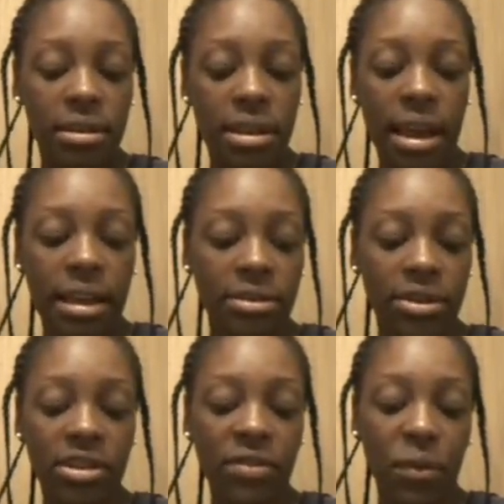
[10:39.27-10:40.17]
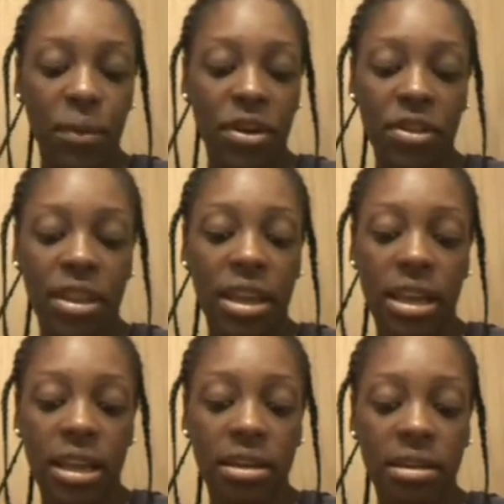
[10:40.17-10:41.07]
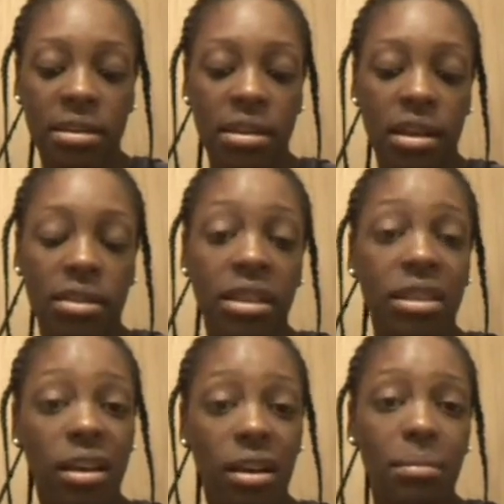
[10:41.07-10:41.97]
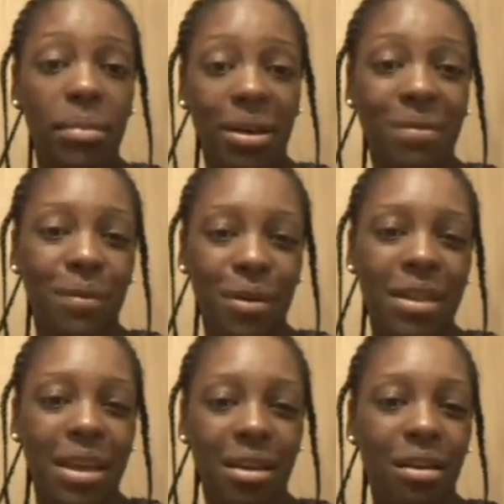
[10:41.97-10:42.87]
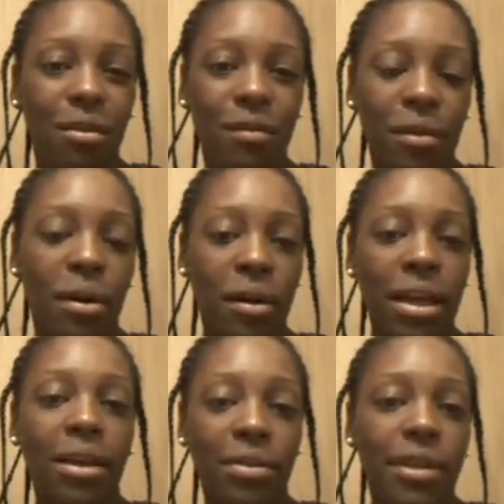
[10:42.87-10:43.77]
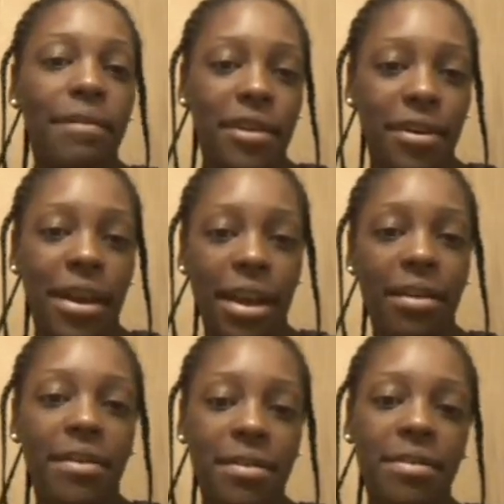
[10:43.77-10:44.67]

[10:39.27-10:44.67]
not just for the look, but for the overall health of your hair.